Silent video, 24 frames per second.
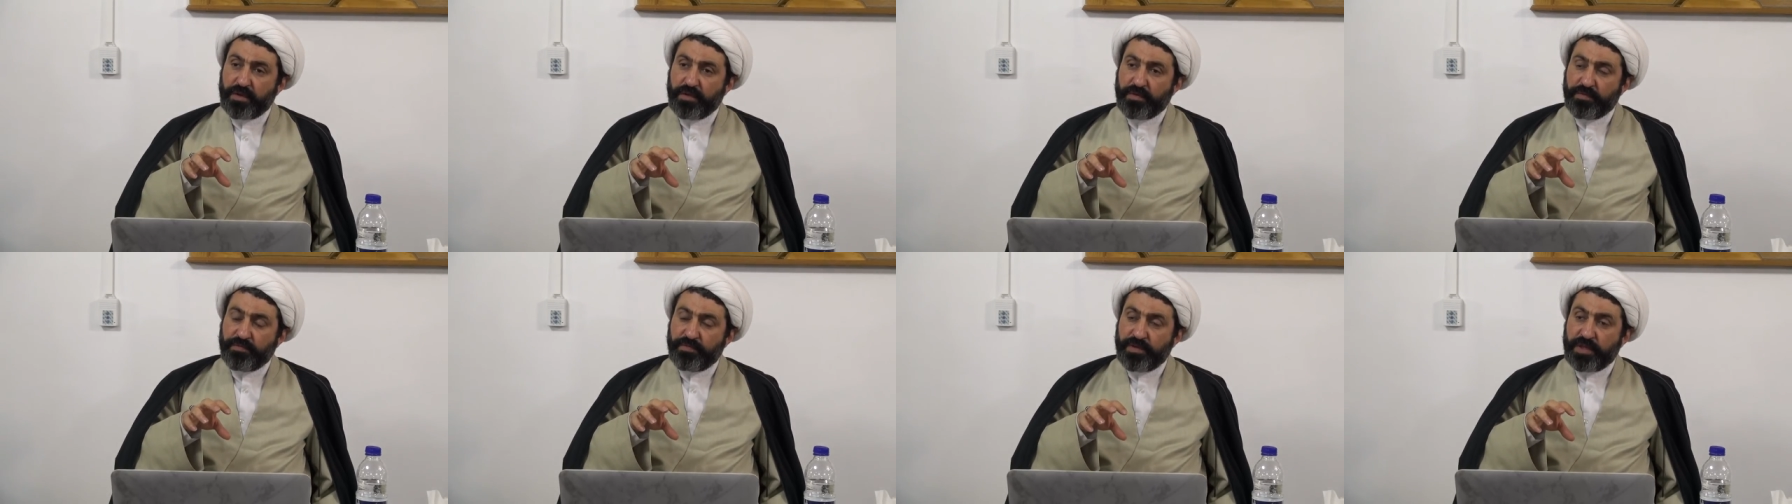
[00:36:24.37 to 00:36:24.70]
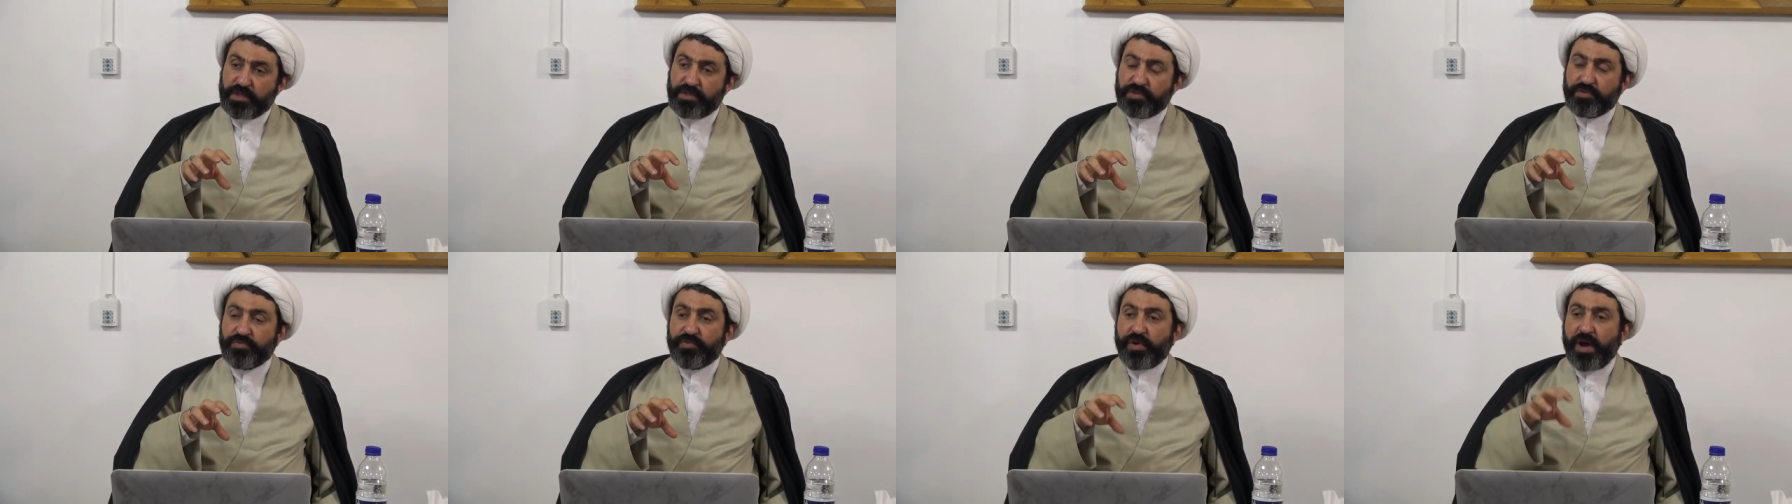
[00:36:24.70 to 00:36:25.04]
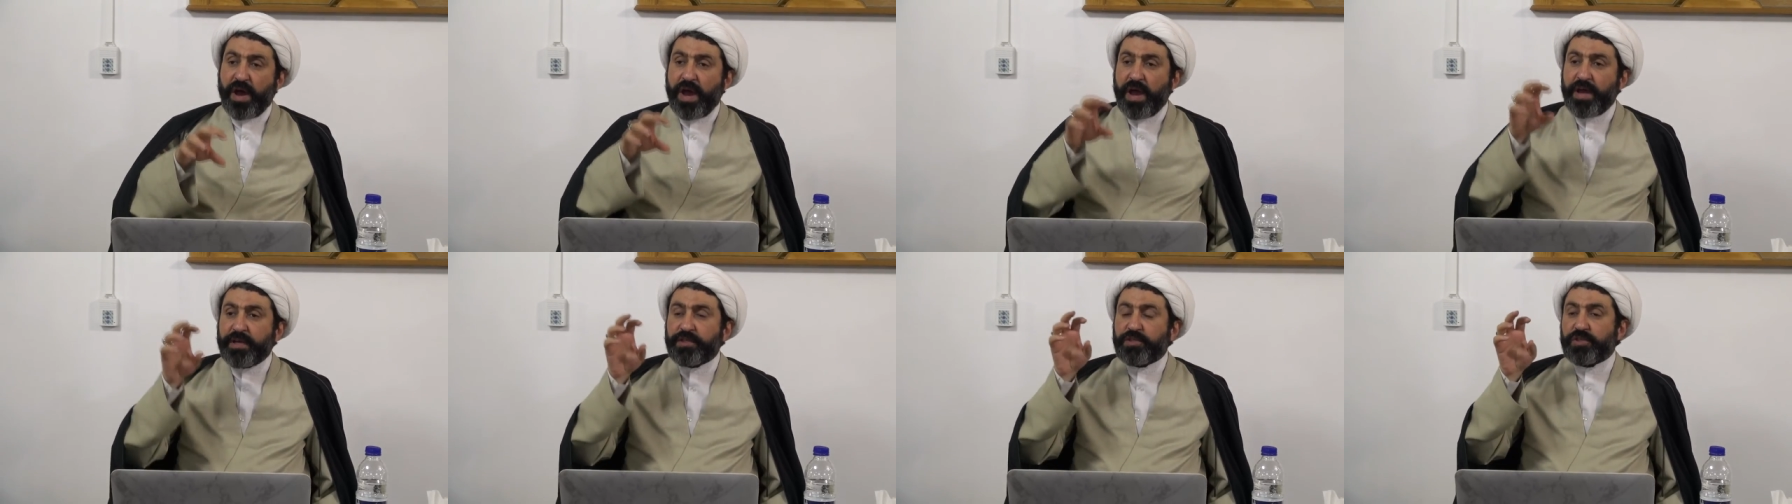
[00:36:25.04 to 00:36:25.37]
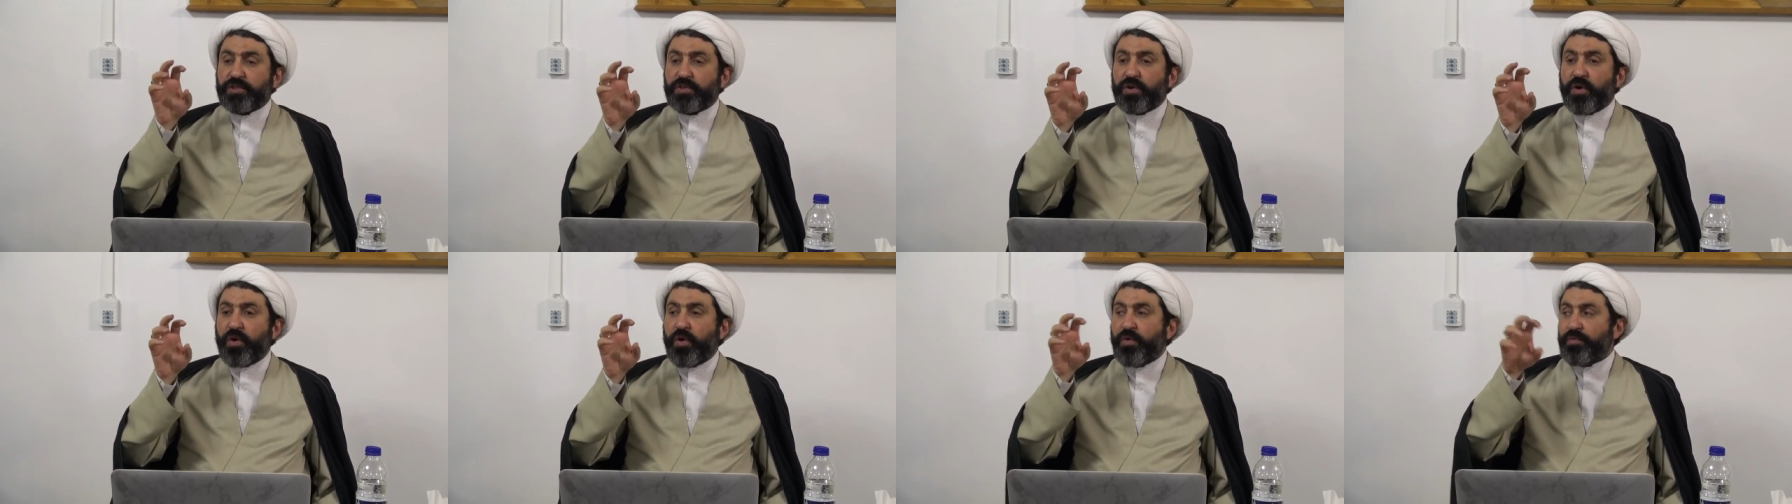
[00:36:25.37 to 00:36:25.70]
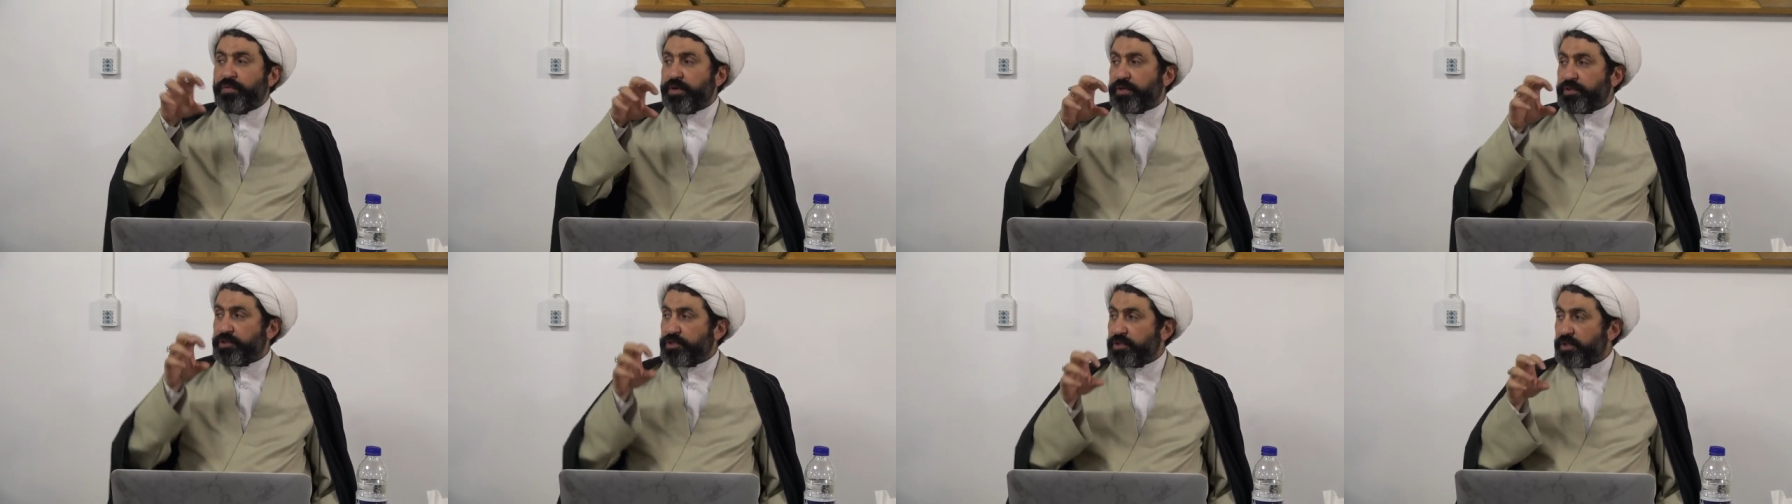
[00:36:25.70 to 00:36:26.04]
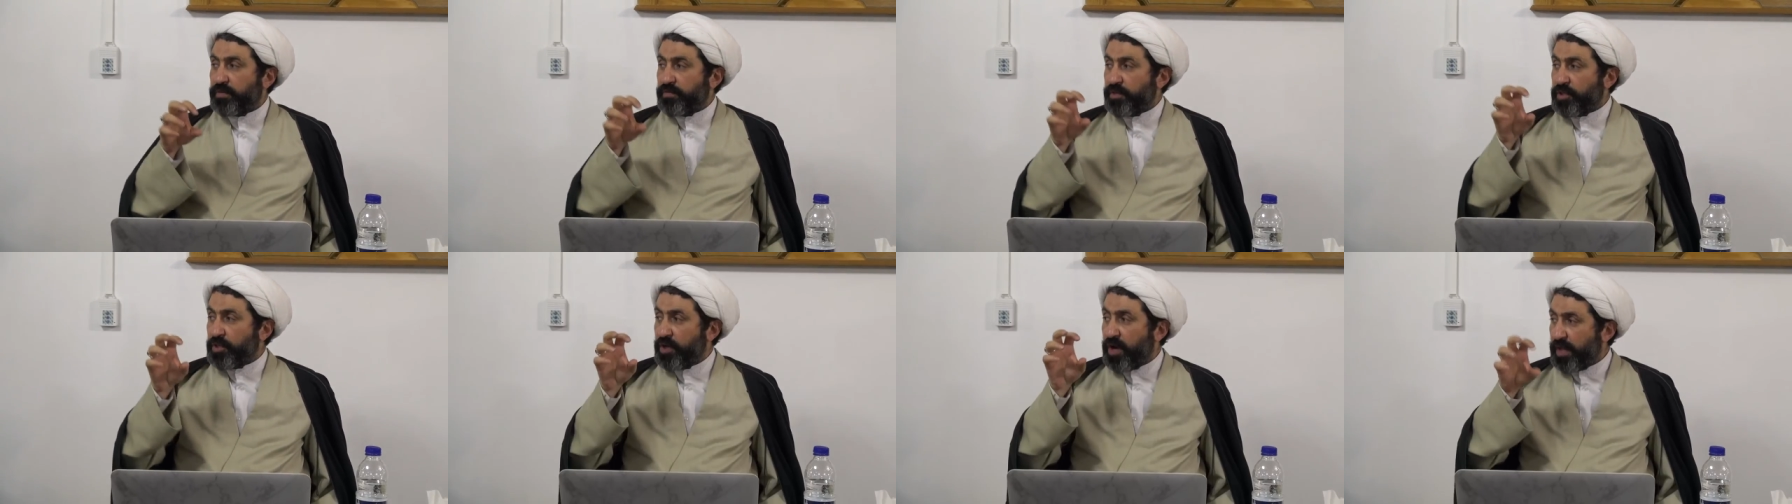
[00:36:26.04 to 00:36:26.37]
with rights ownership,
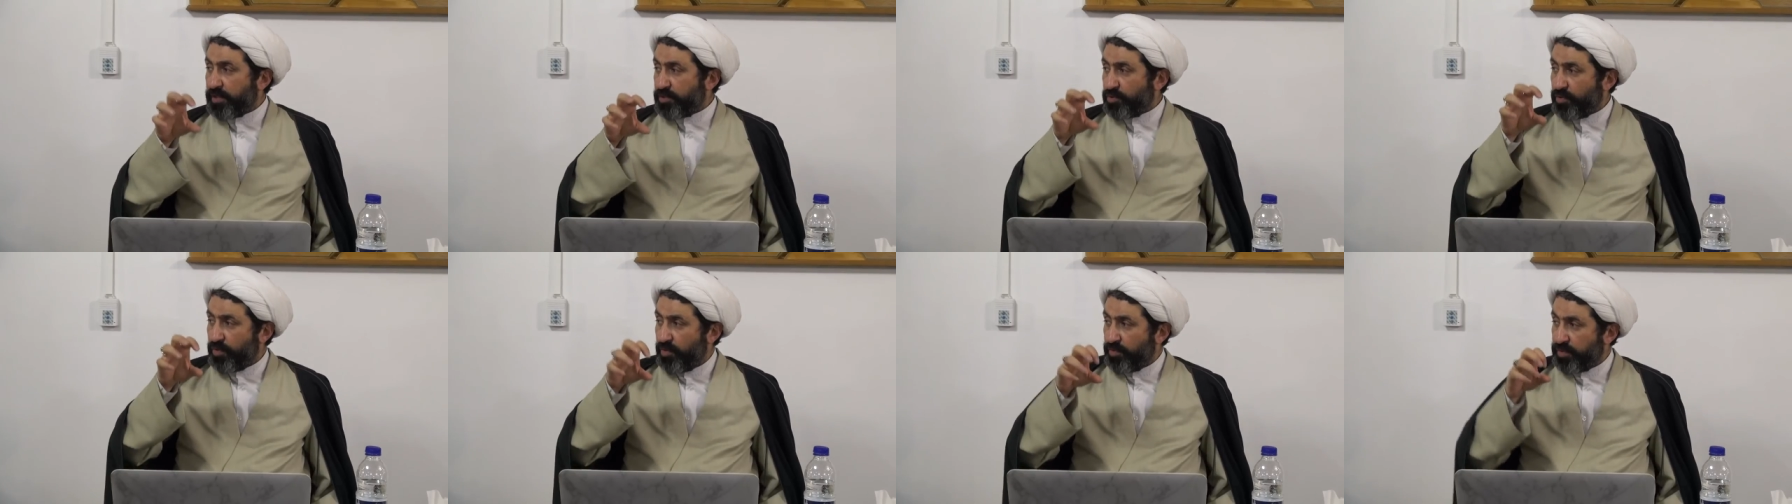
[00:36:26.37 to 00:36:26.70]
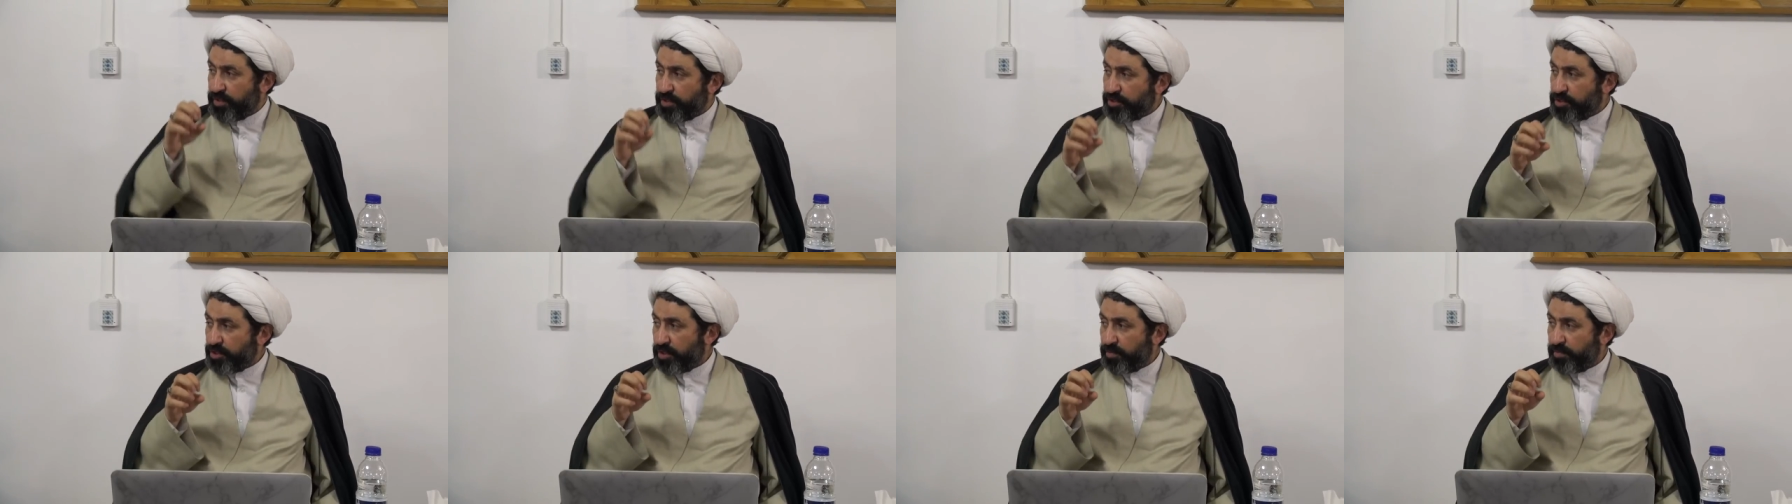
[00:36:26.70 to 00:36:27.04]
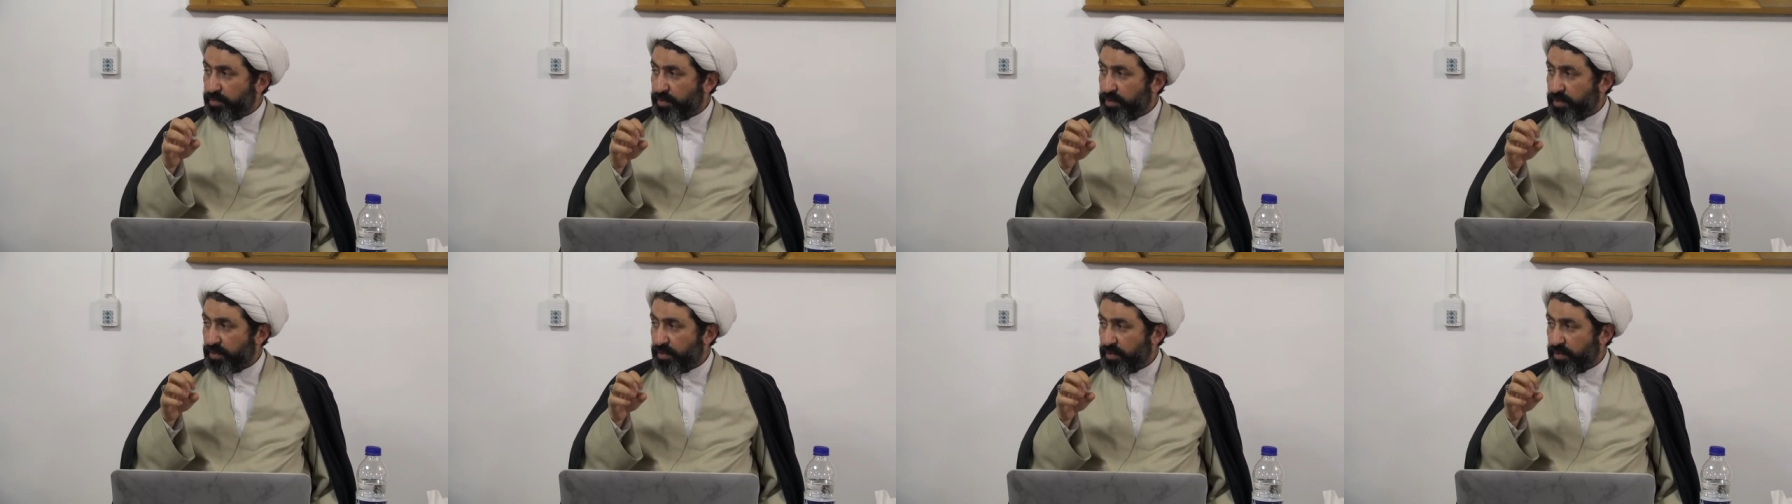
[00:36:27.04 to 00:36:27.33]
with God's ownership.